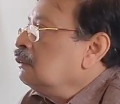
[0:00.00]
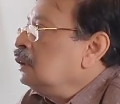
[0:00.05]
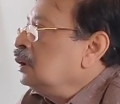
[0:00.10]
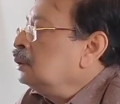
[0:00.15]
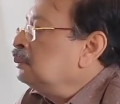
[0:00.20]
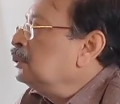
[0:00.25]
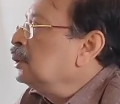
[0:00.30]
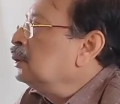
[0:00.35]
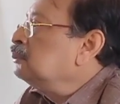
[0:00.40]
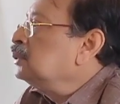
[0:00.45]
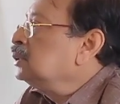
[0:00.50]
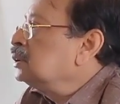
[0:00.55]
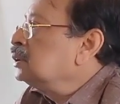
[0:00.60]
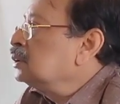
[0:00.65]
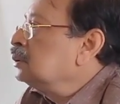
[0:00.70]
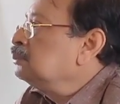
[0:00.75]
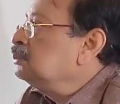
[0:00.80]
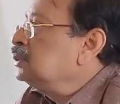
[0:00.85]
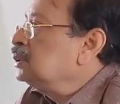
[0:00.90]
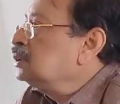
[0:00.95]

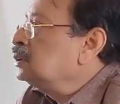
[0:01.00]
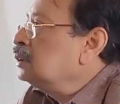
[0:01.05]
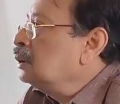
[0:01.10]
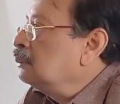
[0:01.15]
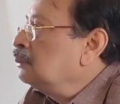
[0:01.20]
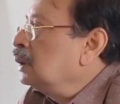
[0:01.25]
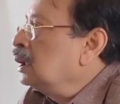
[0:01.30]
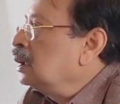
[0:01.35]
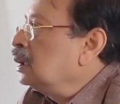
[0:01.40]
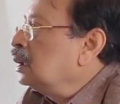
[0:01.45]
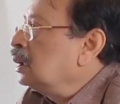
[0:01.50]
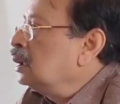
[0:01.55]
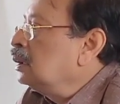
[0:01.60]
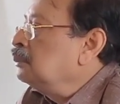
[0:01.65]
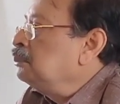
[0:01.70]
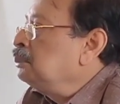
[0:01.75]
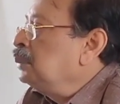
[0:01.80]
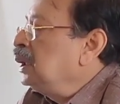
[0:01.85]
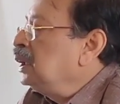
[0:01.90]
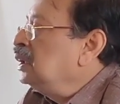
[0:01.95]
inflammation of the stomach
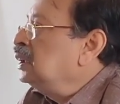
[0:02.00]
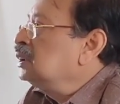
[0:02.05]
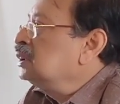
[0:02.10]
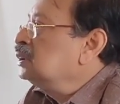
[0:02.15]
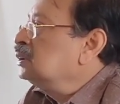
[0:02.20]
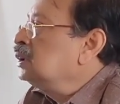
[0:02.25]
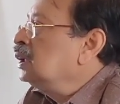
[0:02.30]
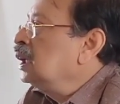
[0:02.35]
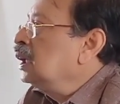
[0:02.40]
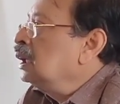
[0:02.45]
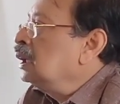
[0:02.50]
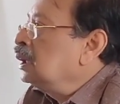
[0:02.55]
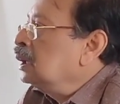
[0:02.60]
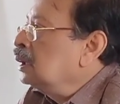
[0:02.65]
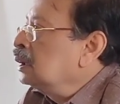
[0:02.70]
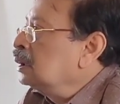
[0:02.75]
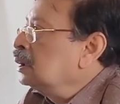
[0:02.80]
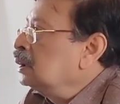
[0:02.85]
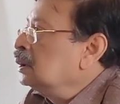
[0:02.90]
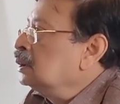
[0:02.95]
and pain is there.
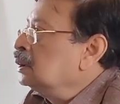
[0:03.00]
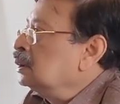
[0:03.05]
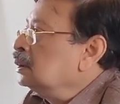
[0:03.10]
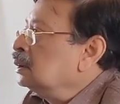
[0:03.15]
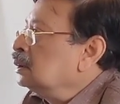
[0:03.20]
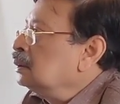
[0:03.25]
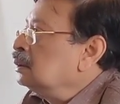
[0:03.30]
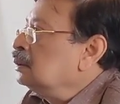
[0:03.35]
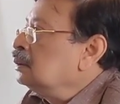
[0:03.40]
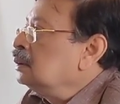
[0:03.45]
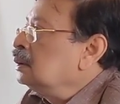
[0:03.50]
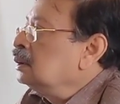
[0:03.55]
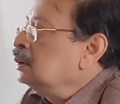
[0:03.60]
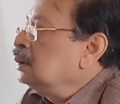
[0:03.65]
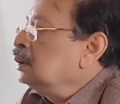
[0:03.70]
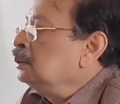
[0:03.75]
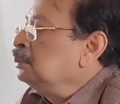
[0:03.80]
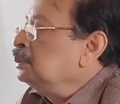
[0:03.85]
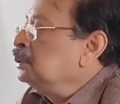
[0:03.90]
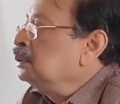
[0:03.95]

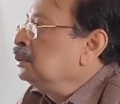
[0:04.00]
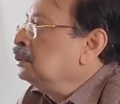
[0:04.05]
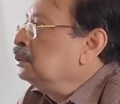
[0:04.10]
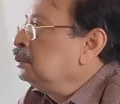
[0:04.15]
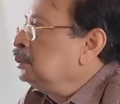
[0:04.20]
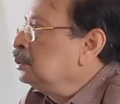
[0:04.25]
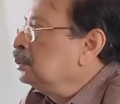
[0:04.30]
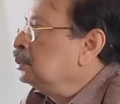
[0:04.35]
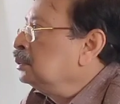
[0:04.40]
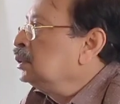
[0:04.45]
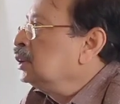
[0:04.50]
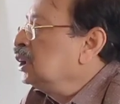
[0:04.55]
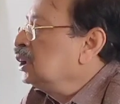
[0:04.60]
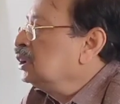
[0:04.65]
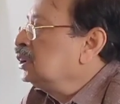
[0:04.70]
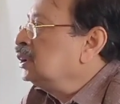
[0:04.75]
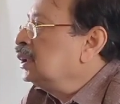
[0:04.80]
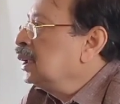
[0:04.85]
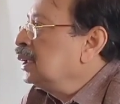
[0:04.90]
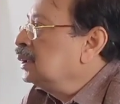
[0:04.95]
If you do
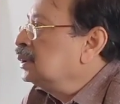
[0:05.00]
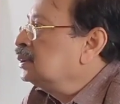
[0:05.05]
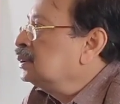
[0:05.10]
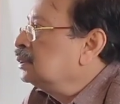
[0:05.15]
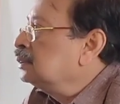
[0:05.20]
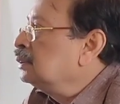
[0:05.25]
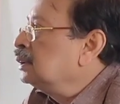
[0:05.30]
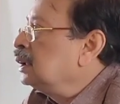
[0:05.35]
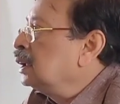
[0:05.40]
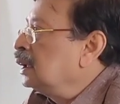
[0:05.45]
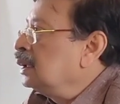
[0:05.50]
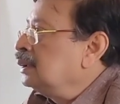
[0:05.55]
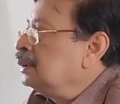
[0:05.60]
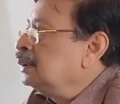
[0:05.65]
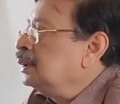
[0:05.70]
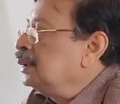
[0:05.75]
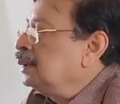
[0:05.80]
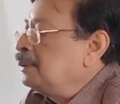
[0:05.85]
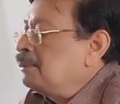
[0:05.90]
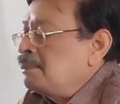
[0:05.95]
this test, you will
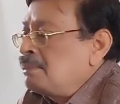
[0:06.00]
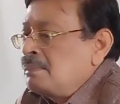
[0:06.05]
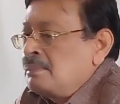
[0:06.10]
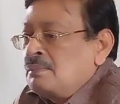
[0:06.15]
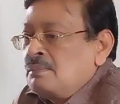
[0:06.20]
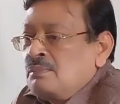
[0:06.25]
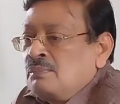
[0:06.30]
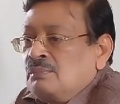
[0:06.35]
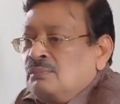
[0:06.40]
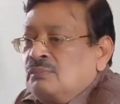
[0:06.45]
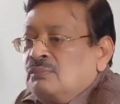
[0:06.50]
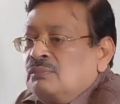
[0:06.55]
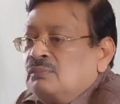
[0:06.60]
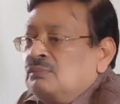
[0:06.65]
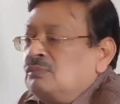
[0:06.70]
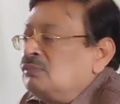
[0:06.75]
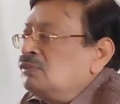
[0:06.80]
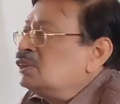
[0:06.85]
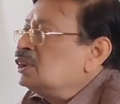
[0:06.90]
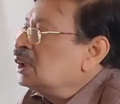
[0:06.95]
get the
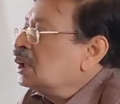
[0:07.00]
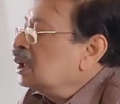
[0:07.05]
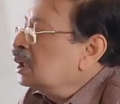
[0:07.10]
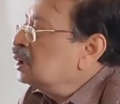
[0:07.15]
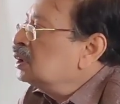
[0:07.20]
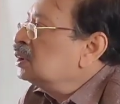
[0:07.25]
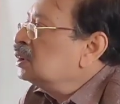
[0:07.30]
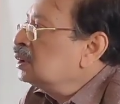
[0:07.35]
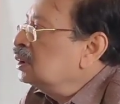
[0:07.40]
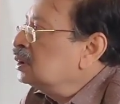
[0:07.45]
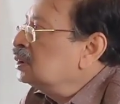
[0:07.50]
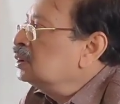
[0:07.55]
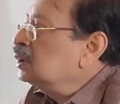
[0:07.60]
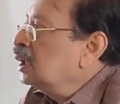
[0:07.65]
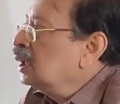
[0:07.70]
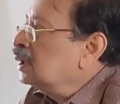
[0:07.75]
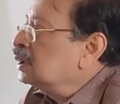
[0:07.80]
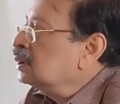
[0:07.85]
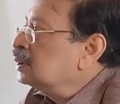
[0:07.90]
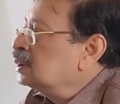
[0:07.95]
secretion
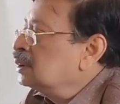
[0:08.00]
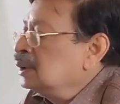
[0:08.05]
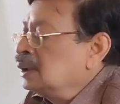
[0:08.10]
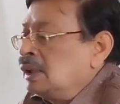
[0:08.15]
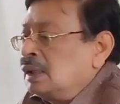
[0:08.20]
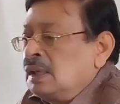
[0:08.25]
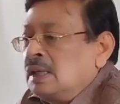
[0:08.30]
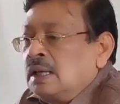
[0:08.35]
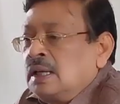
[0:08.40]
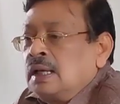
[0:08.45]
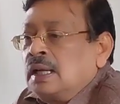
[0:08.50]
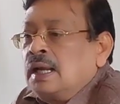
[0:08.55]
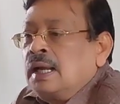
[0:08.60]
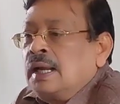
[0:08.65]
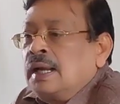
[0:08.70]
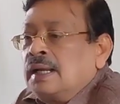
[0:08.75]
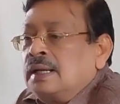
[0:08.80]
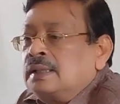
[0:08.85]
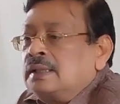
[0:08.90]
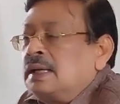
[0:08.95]
is less,
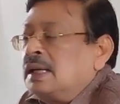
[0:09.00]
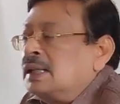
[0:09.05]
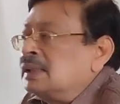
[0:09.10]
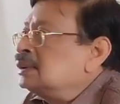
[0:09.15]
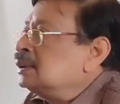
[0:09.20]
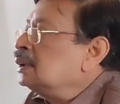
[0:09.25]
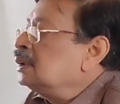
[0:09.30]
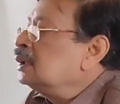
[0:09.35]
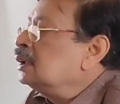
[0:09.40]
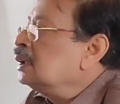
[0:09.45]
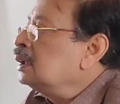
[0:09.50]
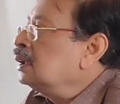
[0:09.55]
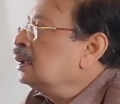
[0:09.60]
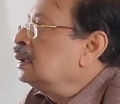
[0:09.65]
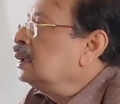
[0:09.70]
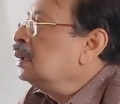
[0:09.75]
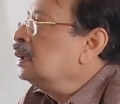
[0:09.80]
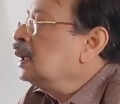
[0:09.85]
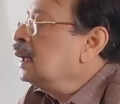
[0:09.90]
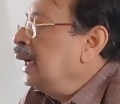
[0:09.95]
and gastric
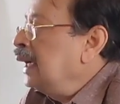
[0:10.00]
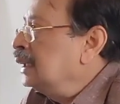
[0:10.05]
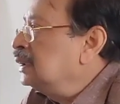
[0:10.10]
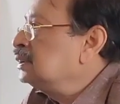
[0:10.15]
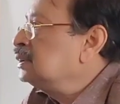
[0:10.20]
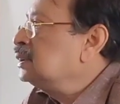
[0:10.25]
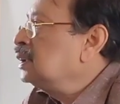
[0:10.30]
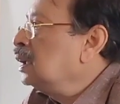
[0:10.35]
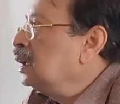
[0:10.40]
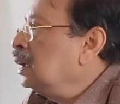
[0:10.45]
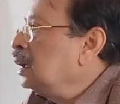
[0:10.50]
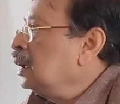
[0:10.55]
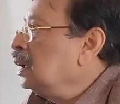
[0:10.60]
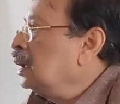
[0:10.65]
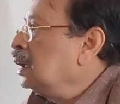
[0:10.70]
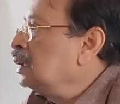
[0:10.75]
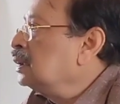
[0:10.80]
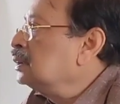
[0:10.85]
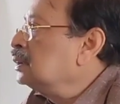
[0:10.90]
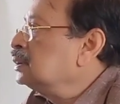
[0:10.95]

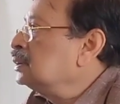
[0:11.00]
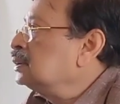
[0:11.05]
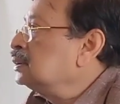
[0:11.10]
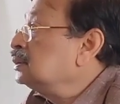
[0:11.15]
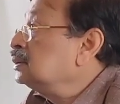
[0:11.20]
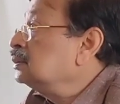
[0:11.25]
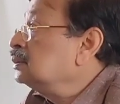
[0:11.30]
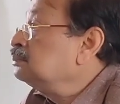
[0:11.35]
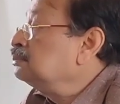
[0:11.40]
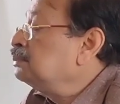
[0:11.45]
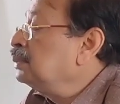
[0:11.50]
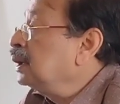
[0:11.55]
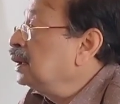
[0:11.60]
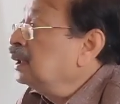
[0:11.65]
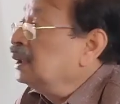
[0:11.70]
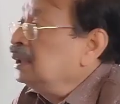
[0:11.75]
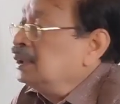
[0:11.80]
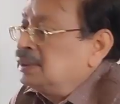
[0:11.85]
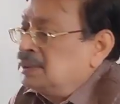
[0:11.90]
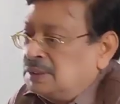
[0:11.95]
cancer and
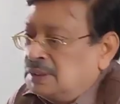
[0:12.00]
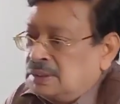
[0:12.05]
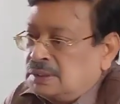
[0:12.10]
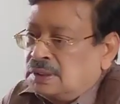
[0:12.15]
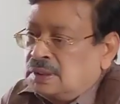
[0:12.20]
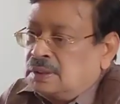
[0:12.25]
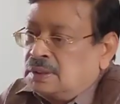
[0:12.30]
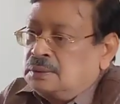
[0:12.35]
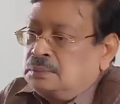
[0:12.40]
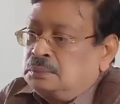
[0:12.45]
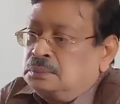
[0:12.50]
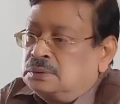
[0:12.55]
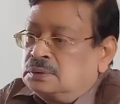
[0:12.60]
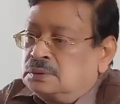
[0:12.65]
pernicious.